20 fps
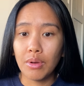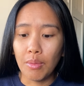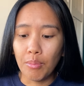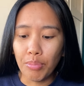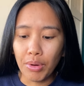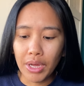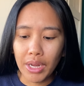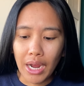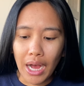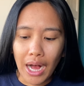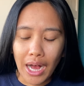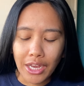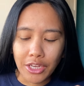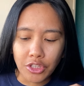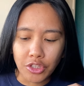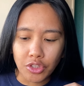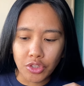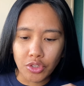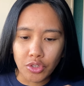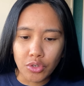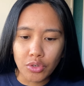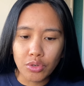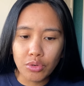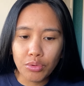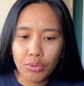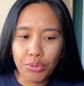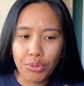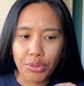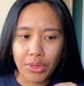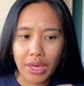But I
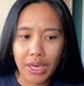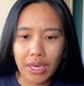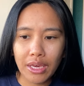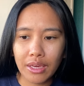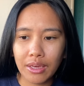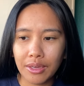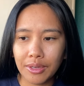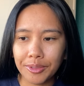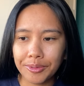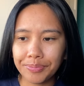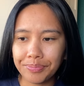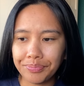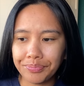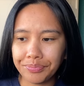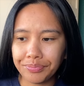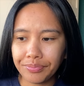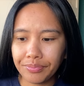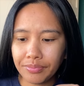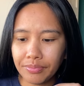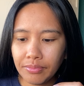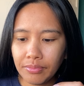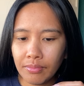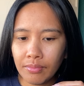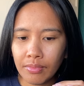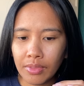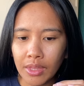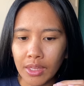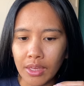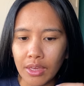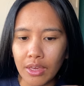do think
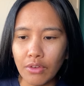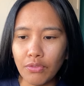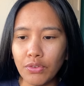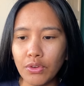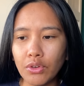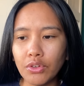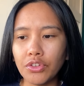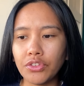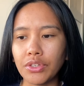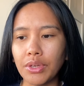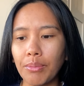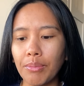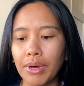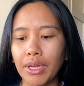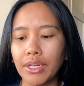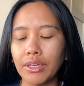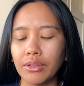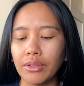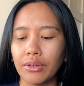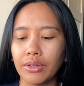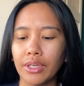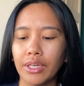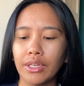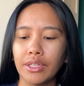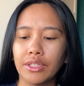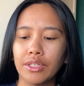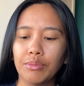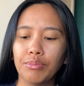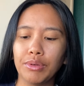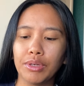if you're somebody looking
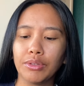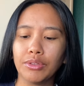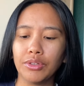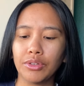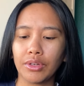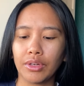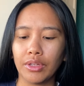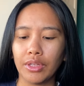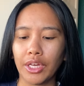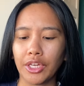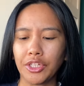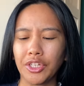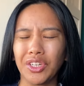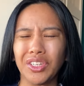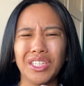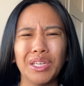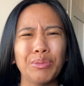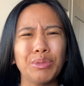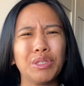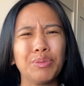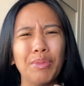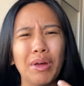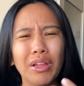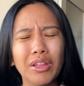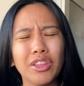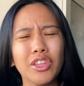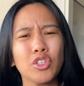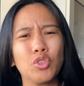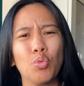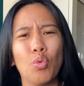to build your collection, because I'm
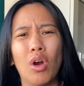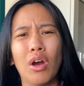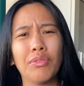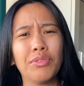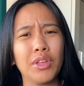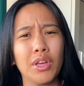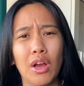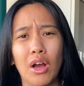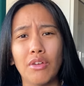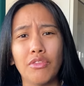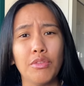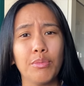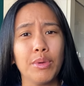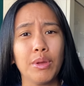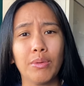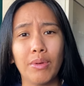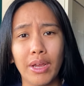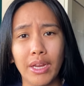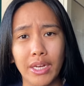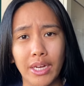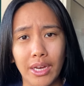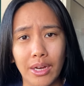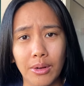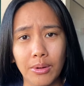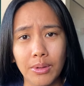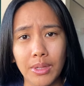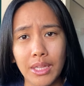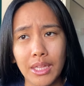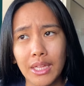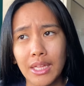smelling this wafting off of me right now,